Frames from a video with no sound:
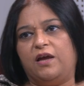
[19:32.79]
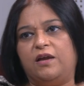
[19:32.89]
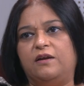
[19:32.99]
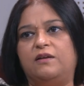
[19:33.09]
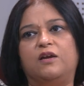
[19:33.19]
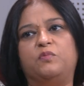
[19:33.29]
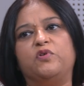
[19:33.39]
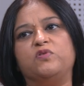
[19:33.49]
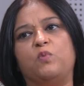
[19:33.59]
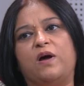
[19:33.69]
edit that,
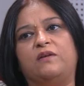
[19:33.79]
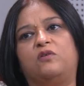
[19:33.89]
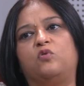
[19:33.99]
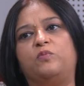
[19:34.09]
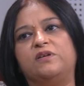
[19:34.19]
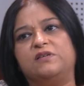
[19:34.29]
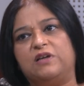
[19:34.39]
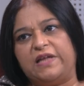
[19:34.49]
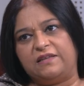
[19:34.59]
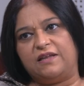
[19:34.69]
because one group doesn't
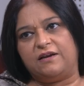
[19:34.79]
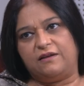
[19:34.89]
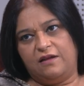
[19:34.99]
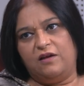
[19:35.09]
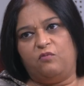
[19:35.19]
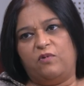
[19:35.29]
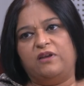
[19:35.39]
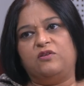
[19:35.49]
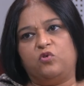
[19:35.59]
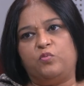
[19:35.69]
like that.
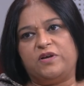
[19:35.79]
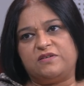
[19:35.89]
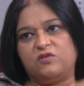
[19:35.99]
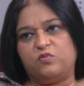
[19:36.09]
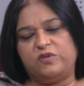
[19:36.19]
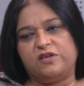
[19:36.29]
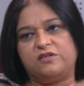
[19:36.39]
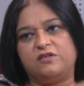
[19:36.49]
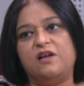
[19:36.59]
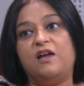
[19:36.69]
One group has an objection,